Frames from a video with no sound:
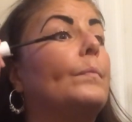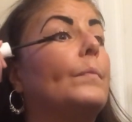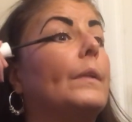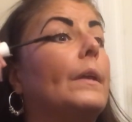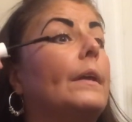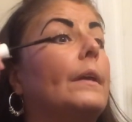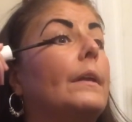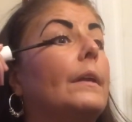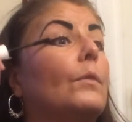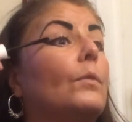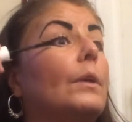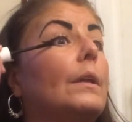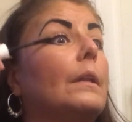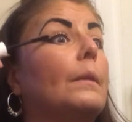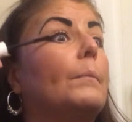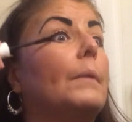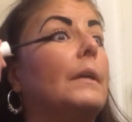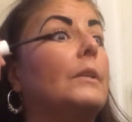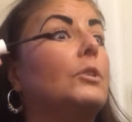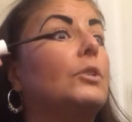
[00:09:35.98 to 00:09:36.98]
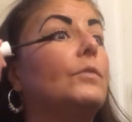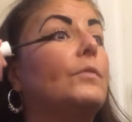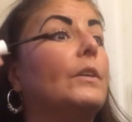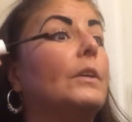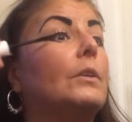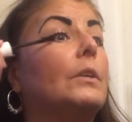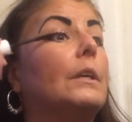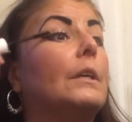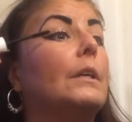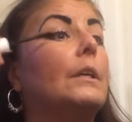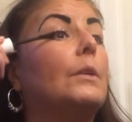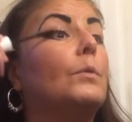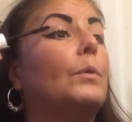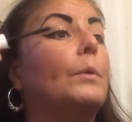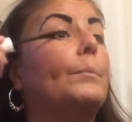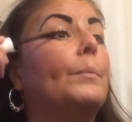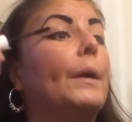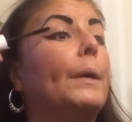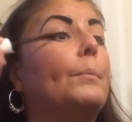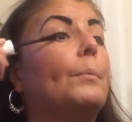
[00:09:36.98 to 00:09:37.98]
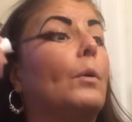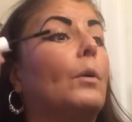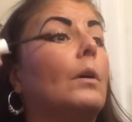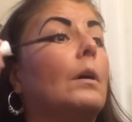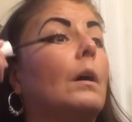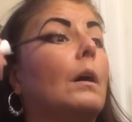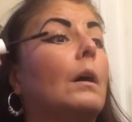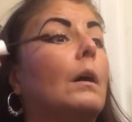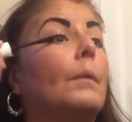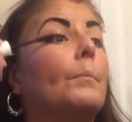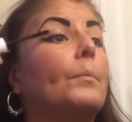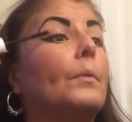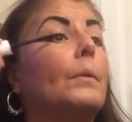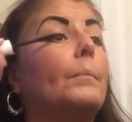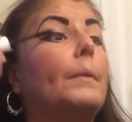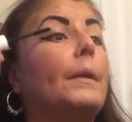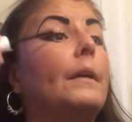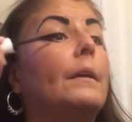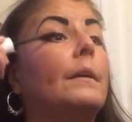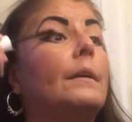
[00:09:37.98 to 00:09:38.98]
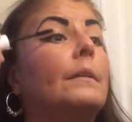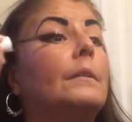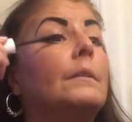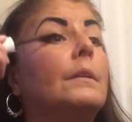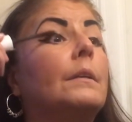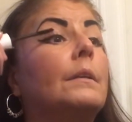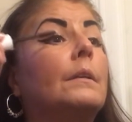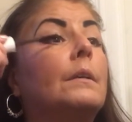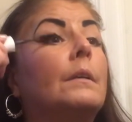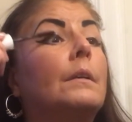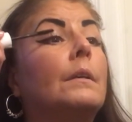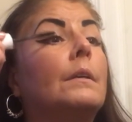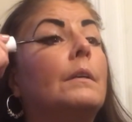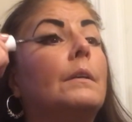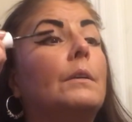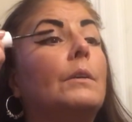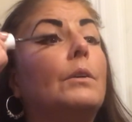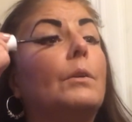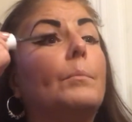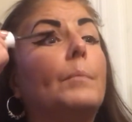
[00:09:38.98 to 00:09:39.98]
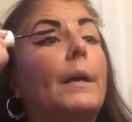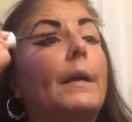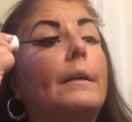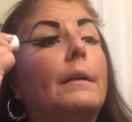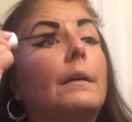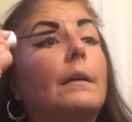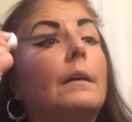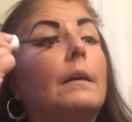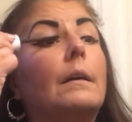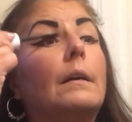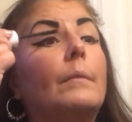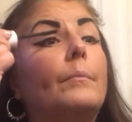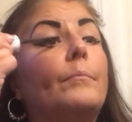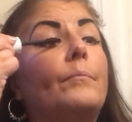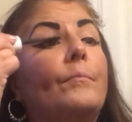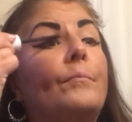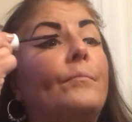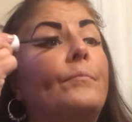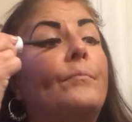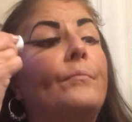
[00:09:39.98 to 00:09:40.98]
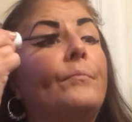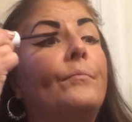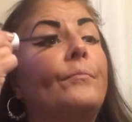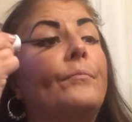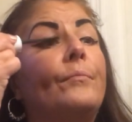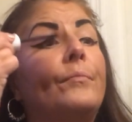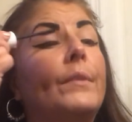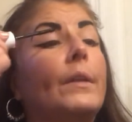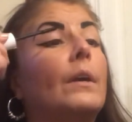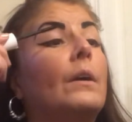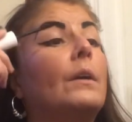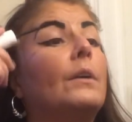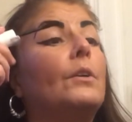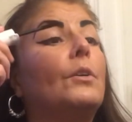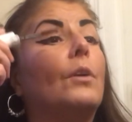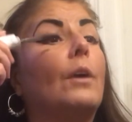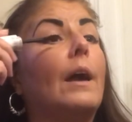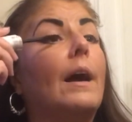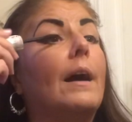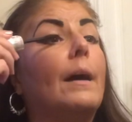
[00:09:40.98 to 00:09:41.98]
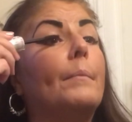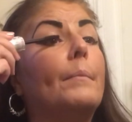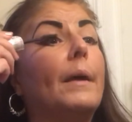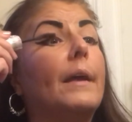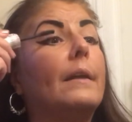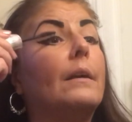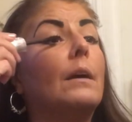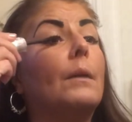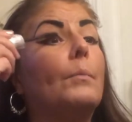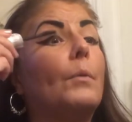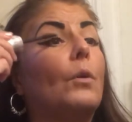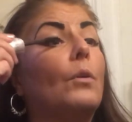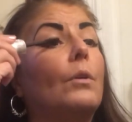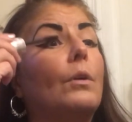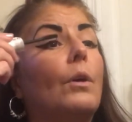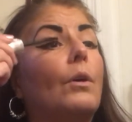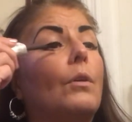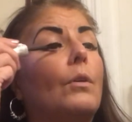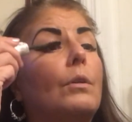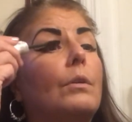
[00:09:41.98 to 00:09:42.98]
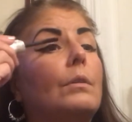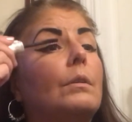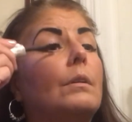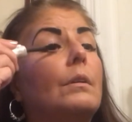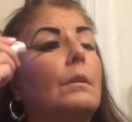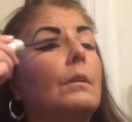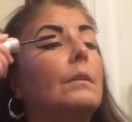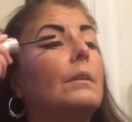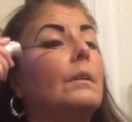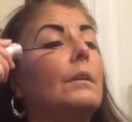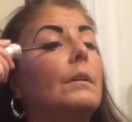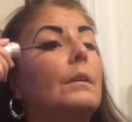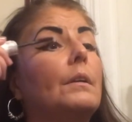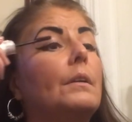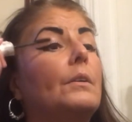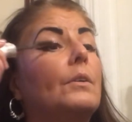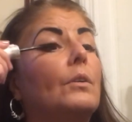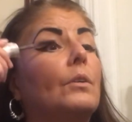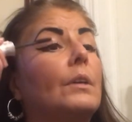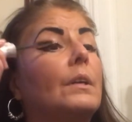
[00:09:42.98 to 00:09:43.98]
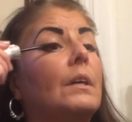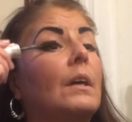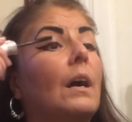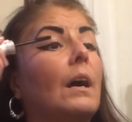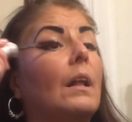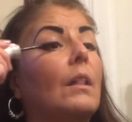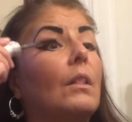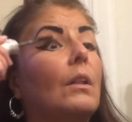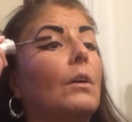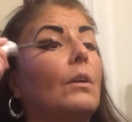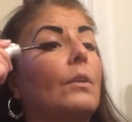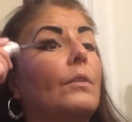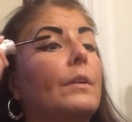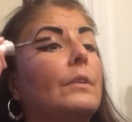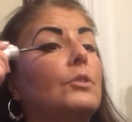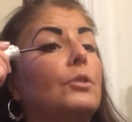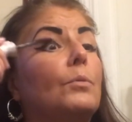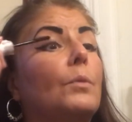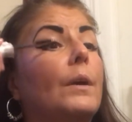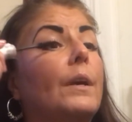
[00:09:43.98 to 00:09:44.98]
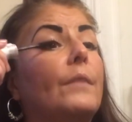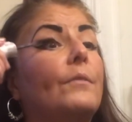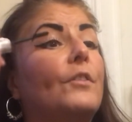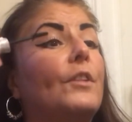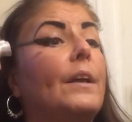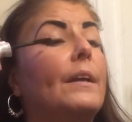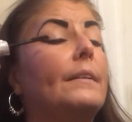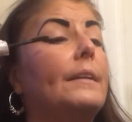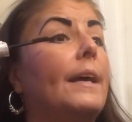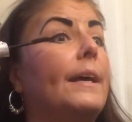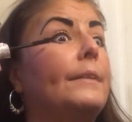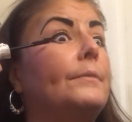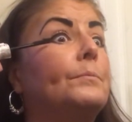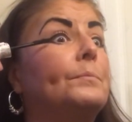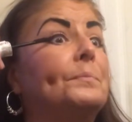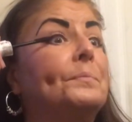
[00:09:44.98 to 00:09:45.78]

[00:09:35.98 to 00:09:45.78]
And it really makes you feel good when people compliment your makeup, your eye makeup, or your color that you're wearing for that day,